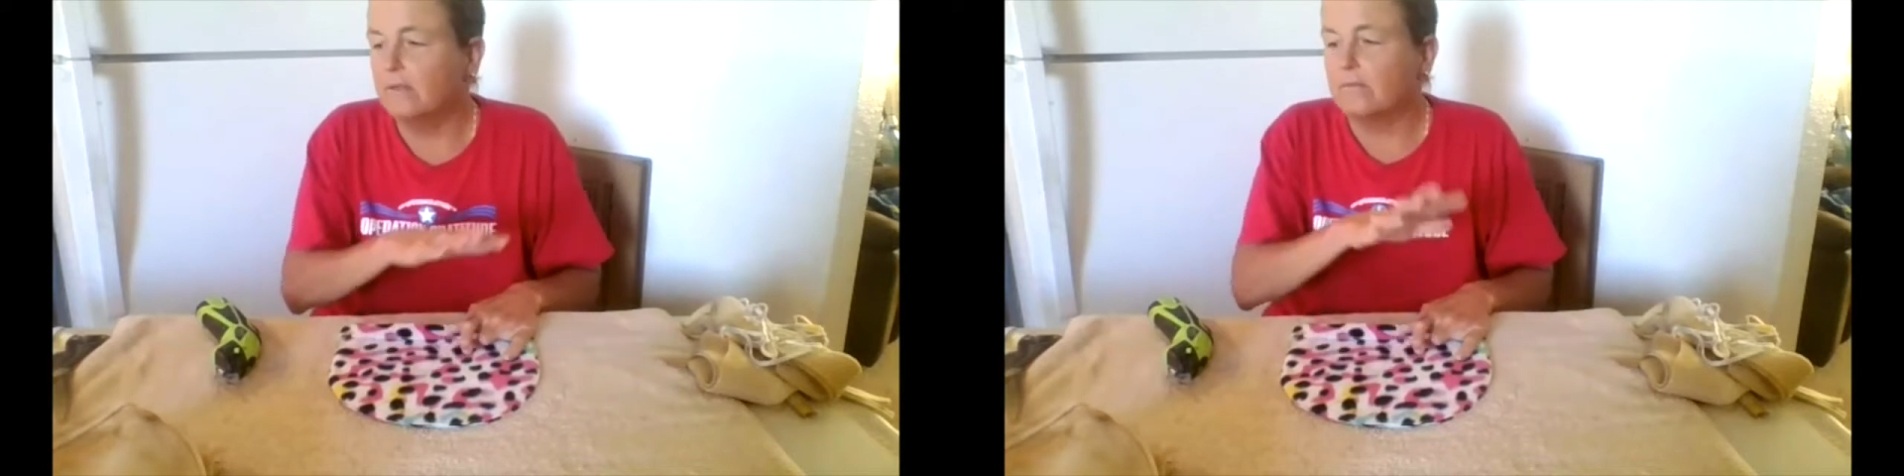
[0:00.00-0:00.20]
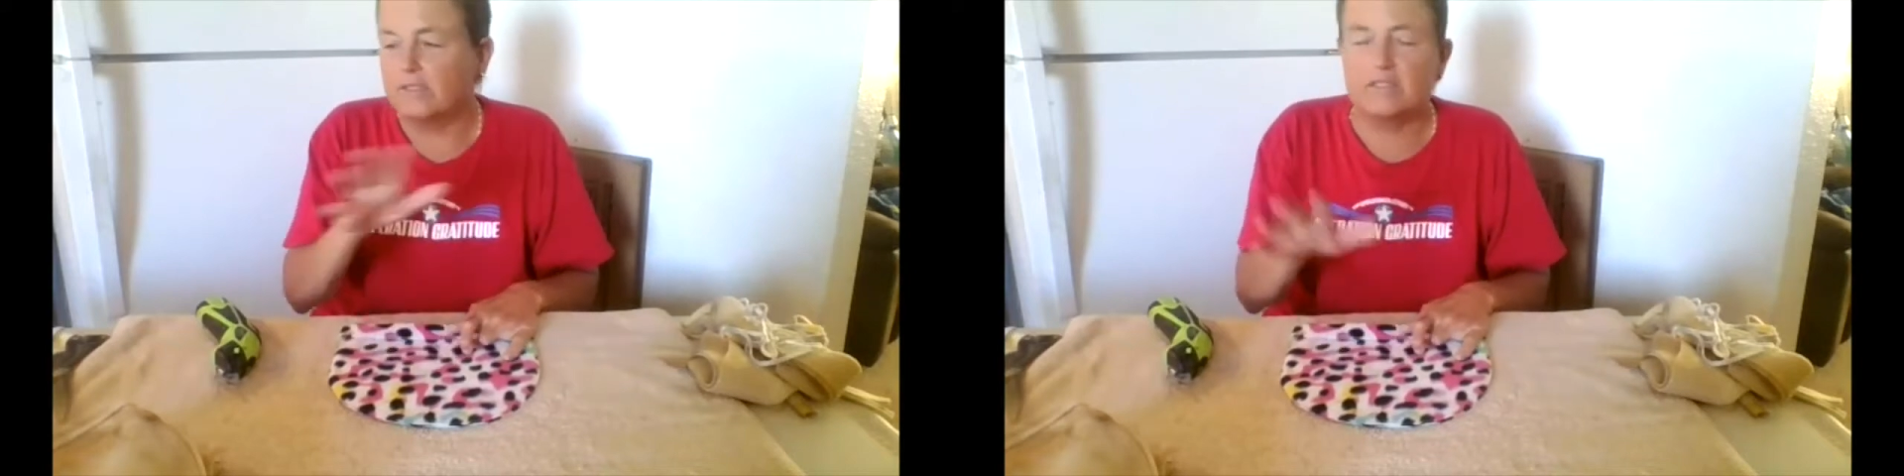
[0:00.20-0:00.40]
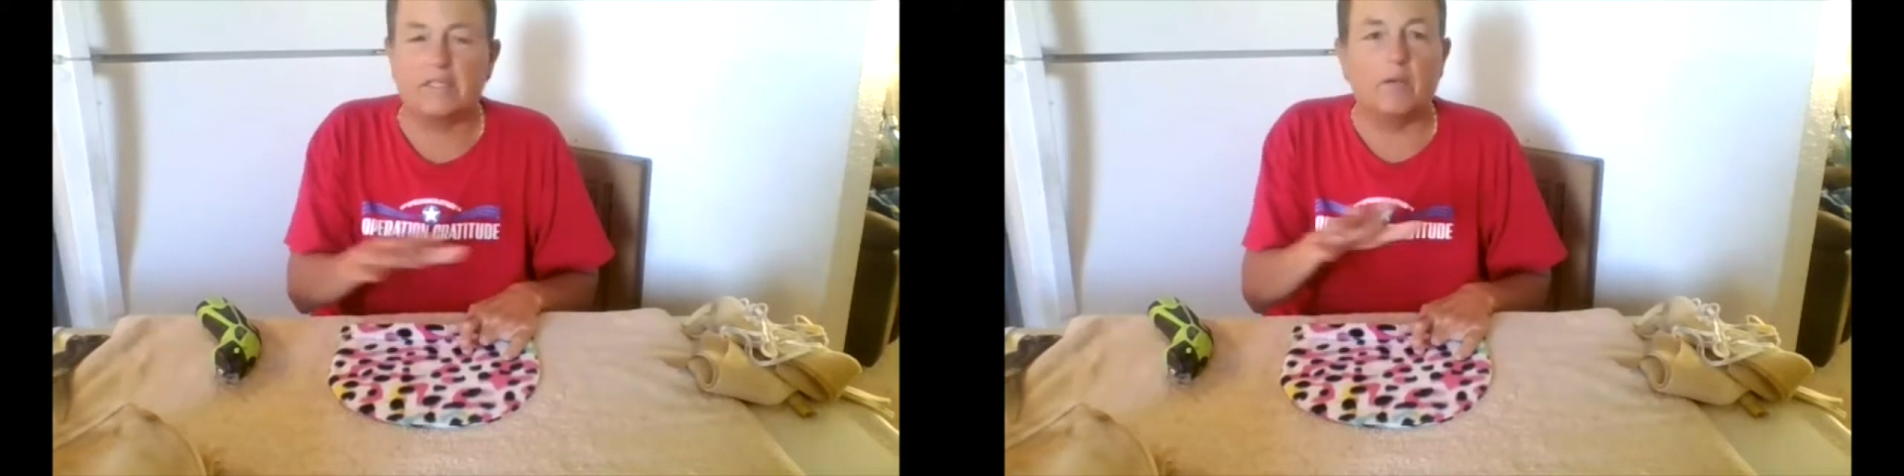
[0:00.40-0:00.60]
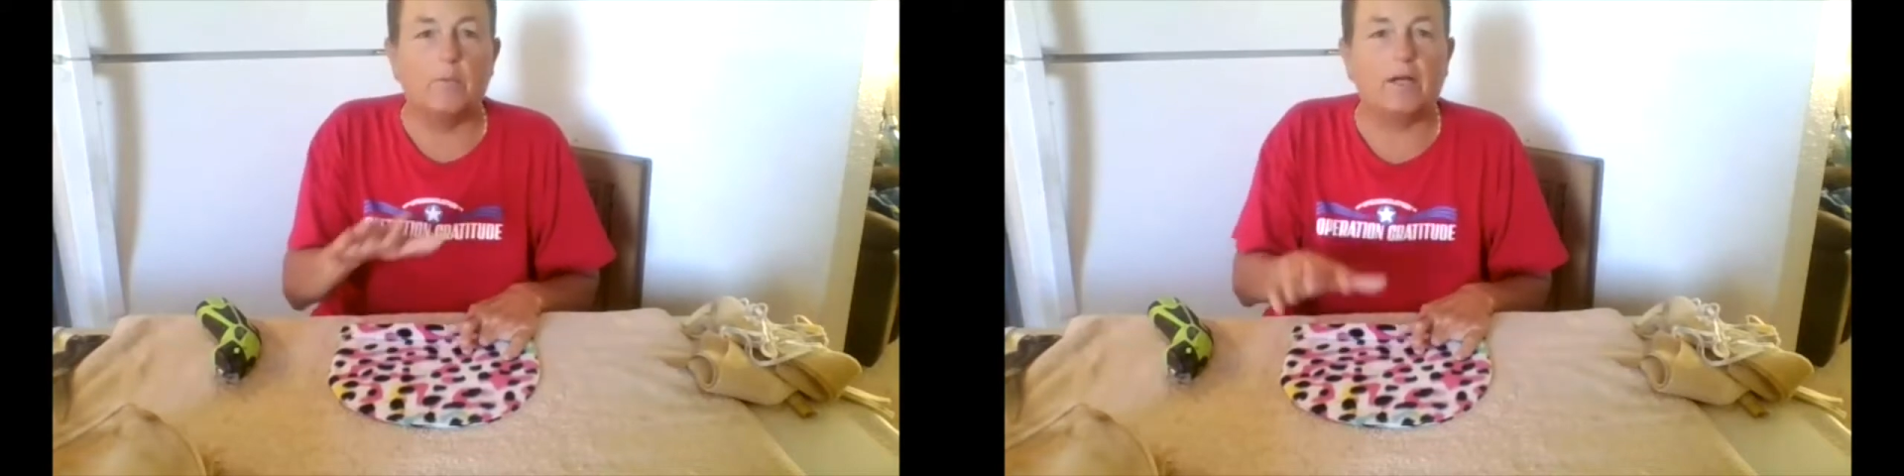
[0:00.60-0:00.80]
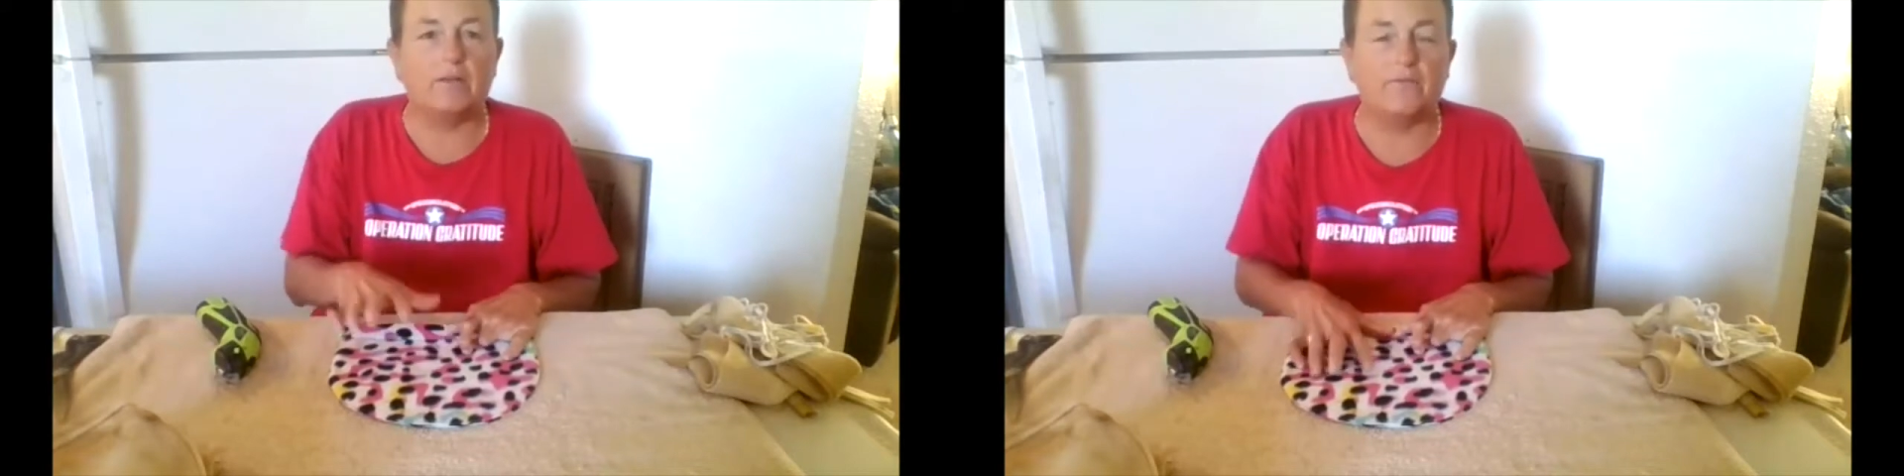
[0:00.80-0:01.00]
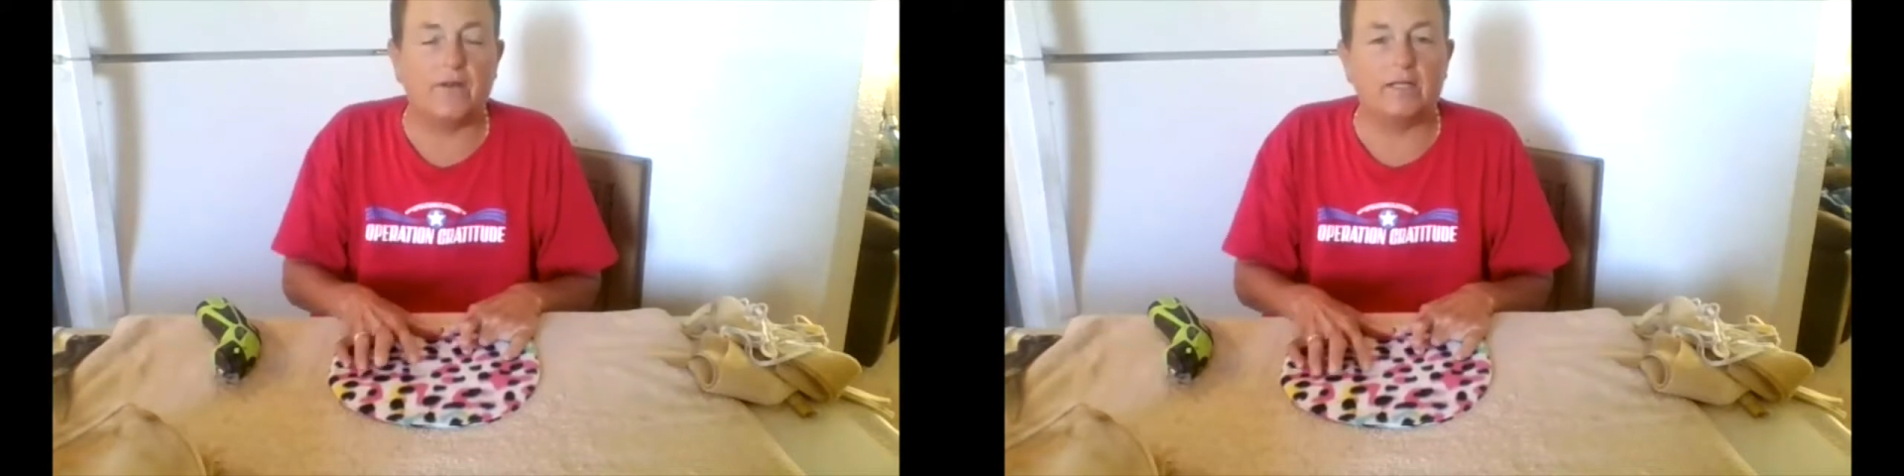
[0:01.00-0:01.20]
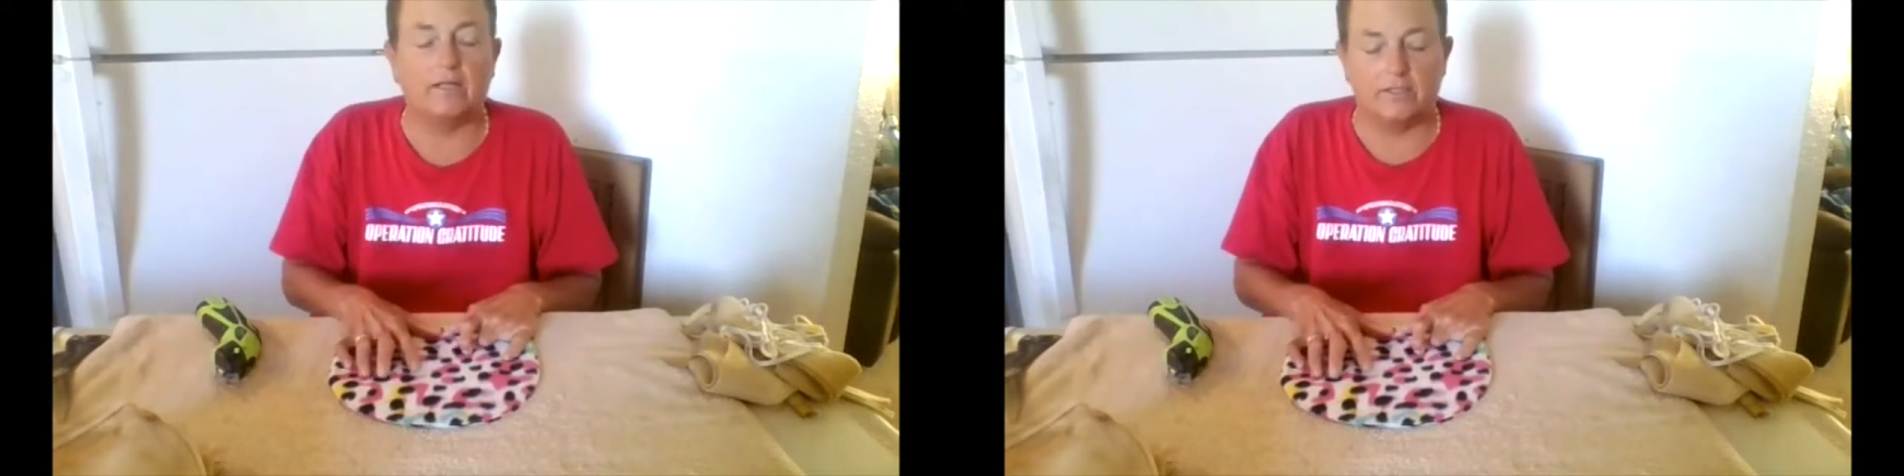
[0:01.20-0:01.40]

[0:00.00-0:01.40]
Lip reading: Let's think about the fact that